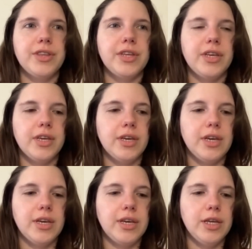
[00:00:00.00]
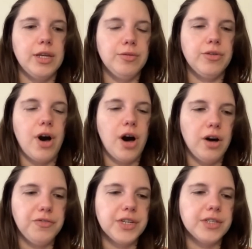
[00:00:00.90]
the in the
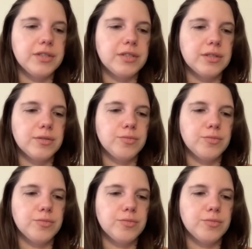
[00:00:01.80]
office